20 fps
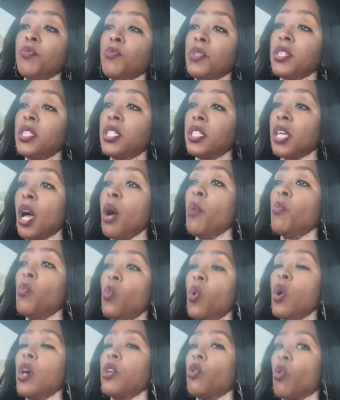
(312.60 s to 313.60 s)

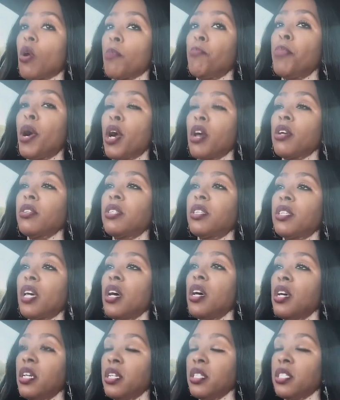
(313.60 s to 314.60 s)
someone or
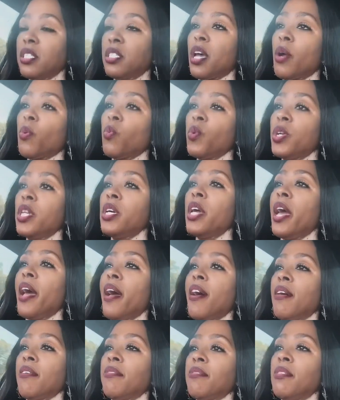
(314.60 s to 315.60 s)
persons that we
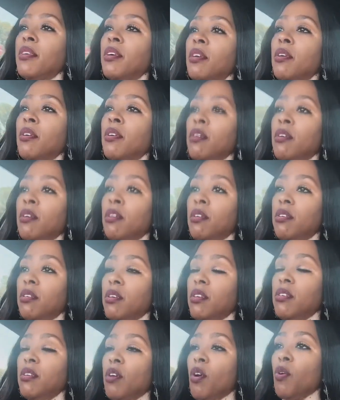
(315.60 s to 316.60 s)
have,
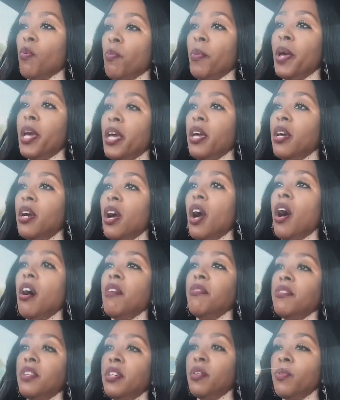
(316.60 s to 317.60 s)
made
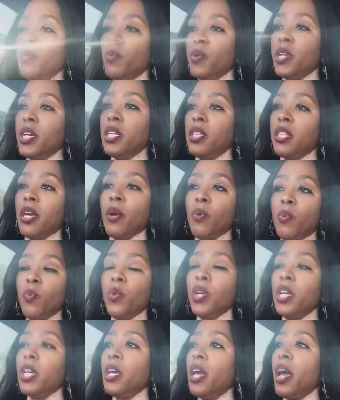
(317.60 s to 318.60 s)
covenant with, that
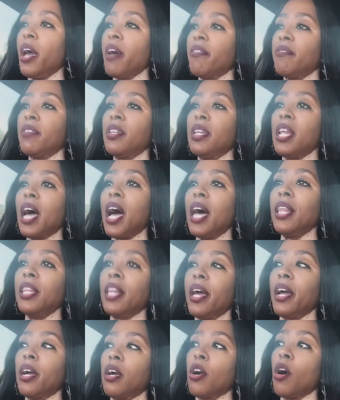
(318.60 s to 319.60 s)
we have not
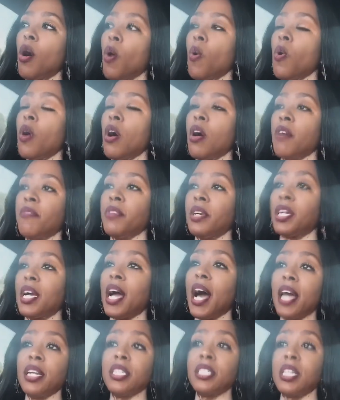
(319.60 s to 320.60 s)
let go of, and
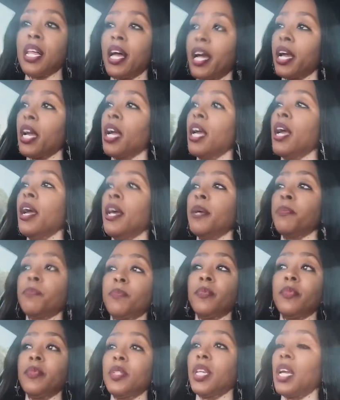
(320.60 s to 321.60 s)
God is like,
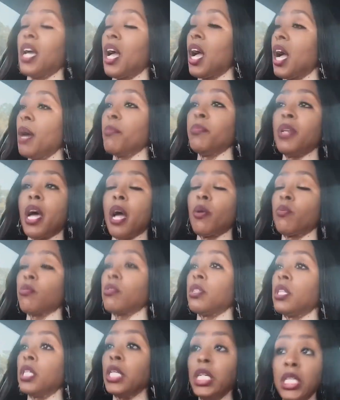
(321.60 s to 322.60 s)
I'm not
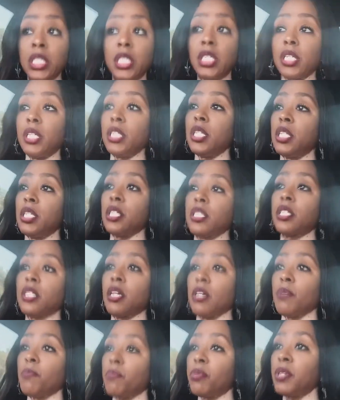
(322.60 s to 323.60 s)
releasing this
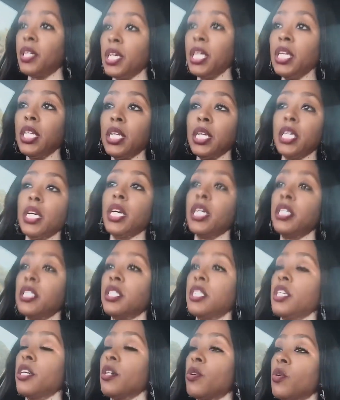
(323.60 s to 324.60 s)
completely
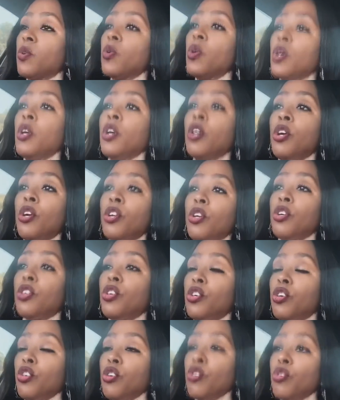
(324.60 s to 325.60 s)
until
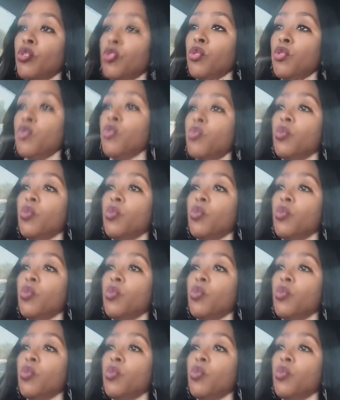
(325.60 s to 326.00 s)
you